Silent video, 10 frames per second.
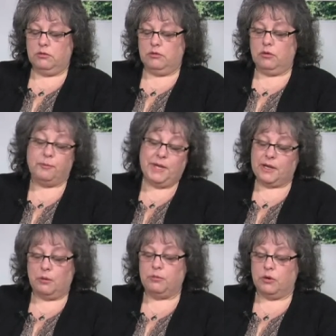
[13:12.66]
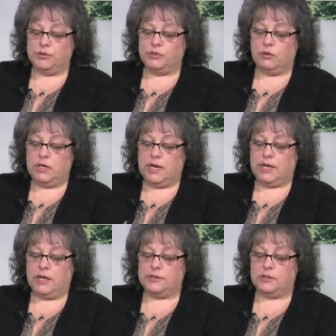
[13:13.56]
or pickup row, sorry, not
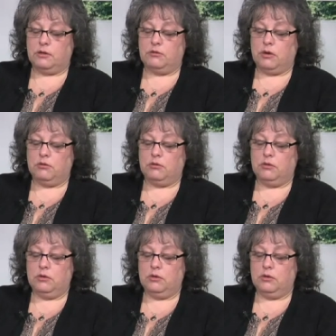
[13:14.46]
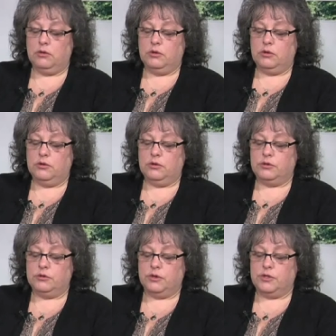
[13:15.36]
cast on row.
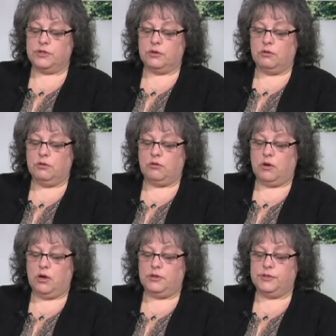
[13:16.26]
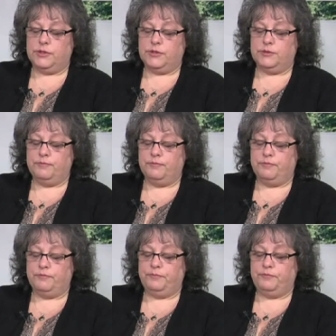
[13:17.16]
So I just go across
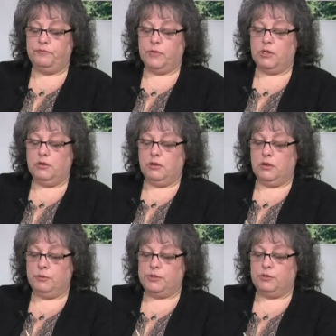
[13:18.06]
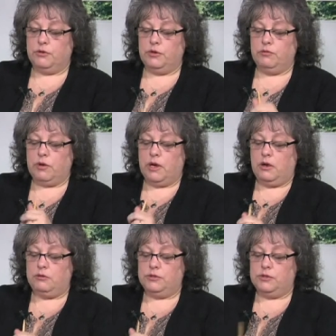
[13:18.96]
and we turn it
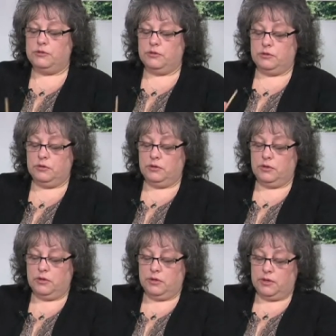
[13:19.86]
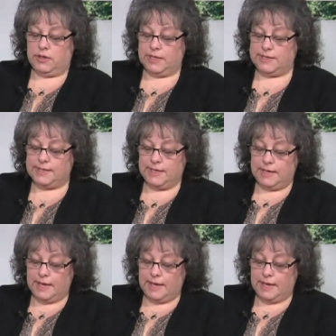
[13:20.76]
around. And see